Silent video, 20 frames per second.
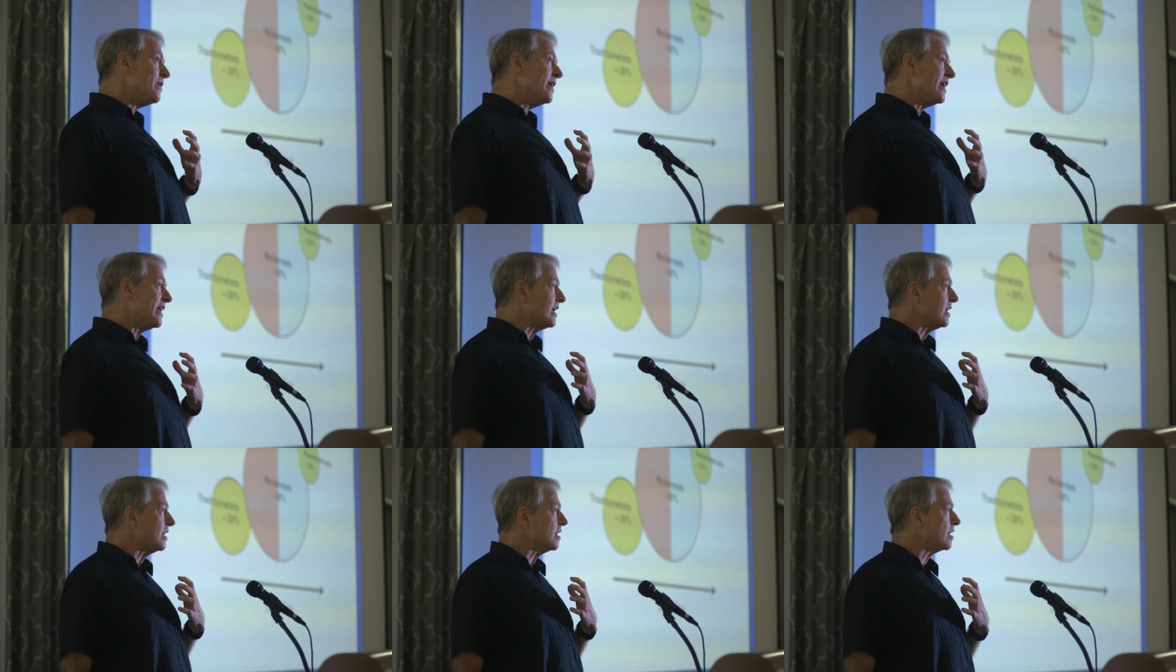
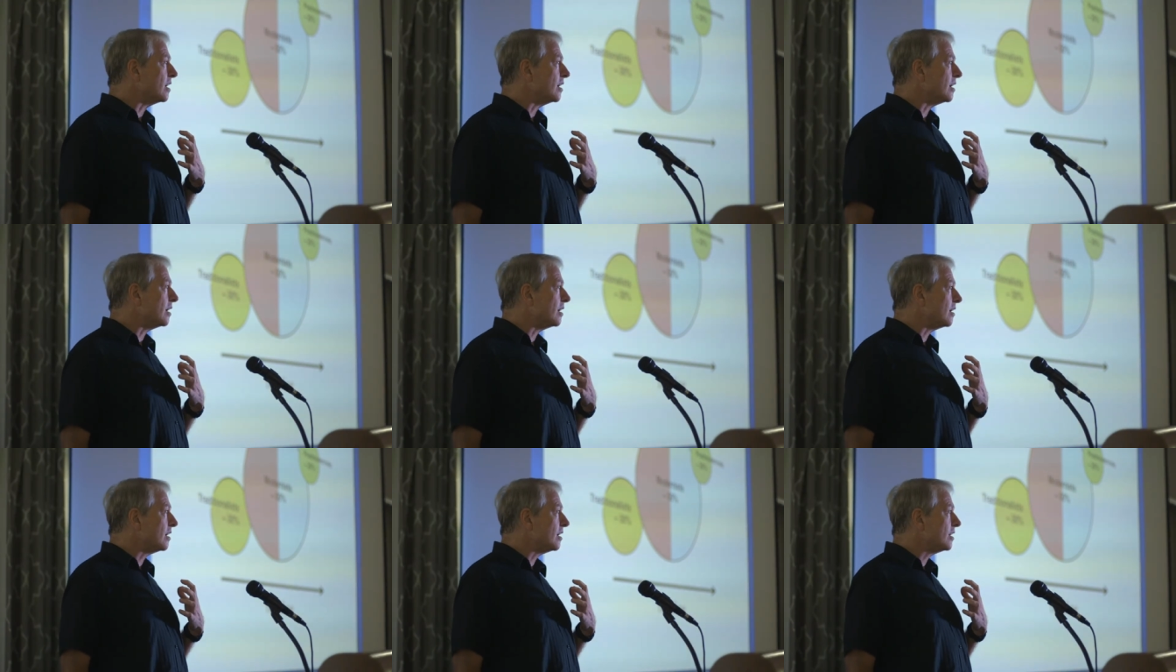many
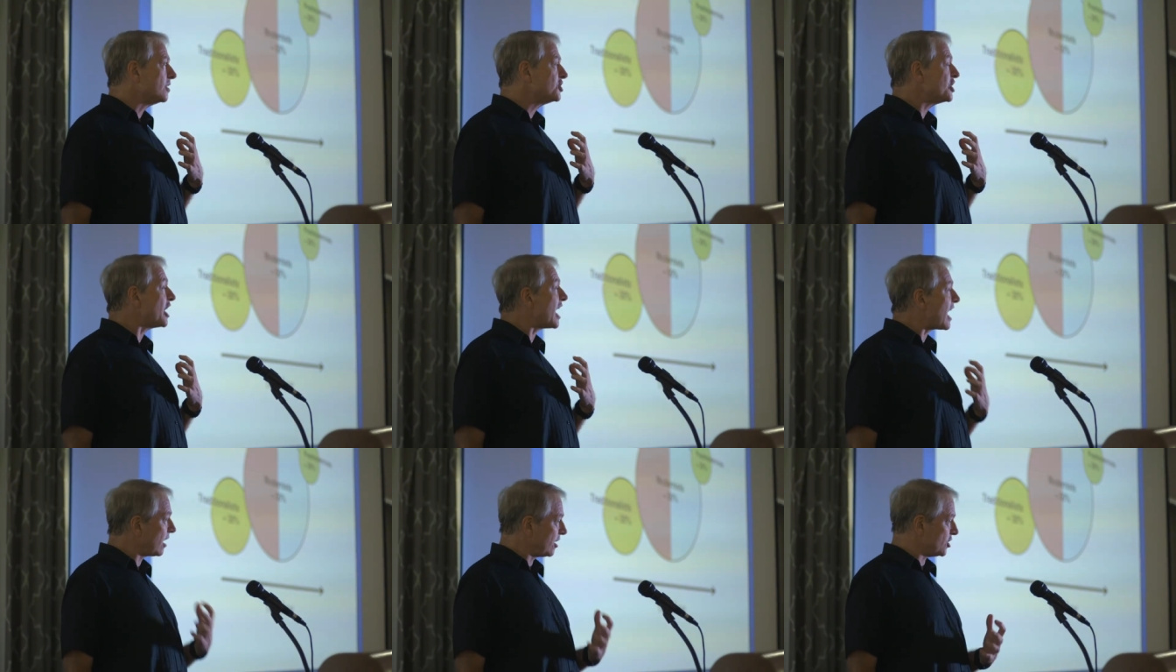uh,
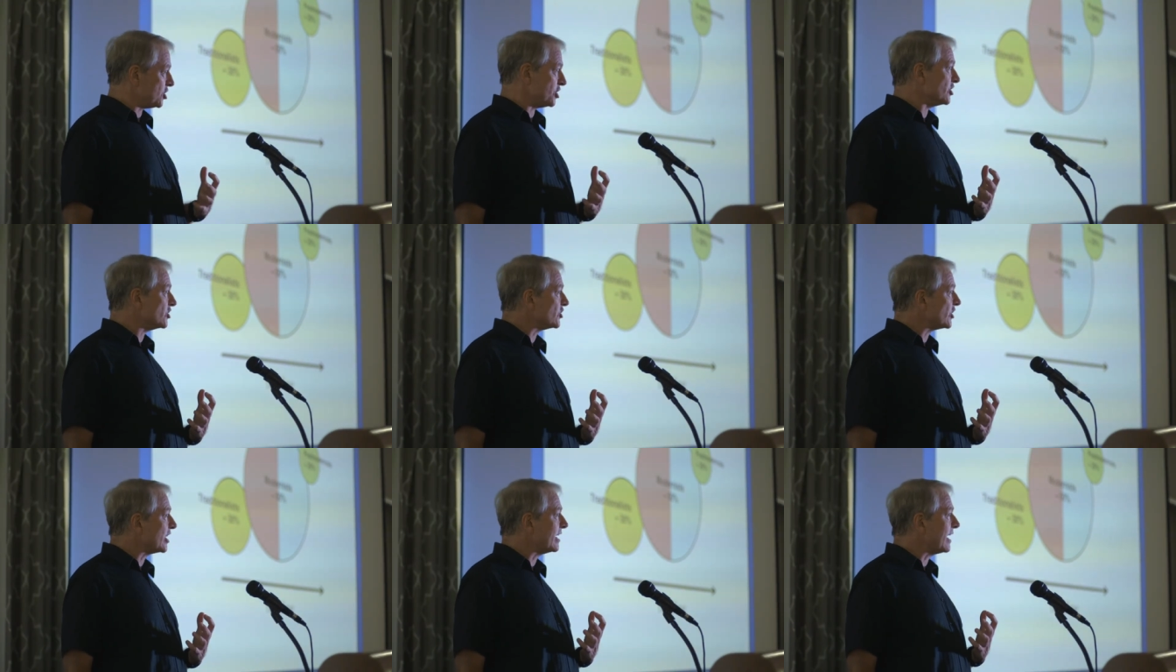
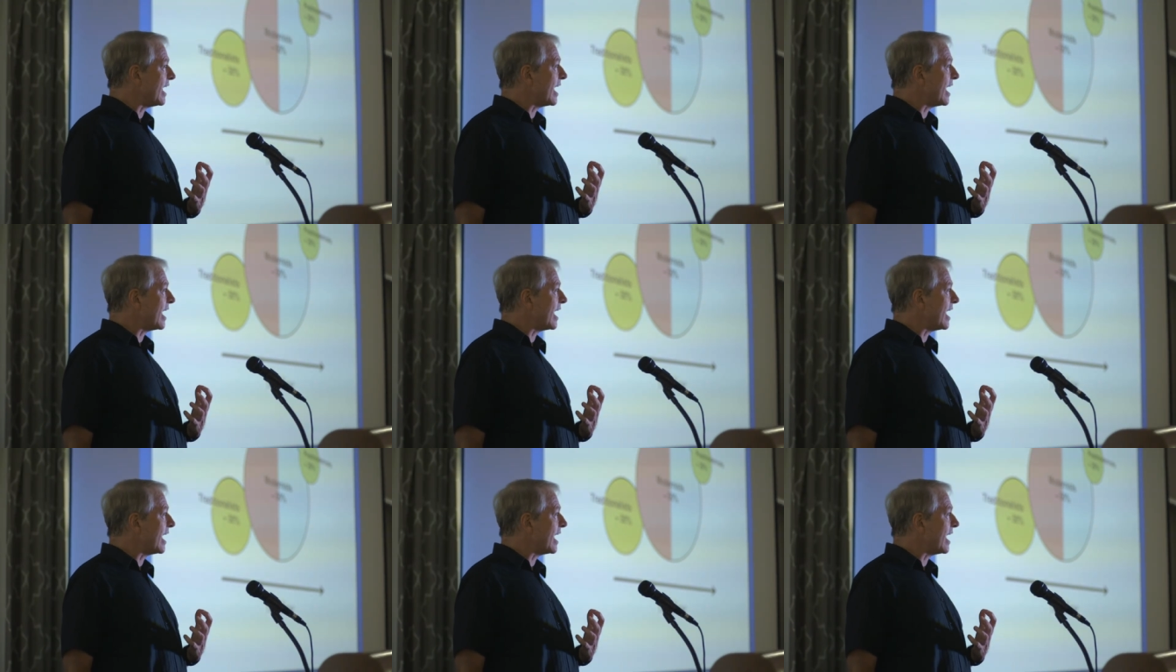challenges and,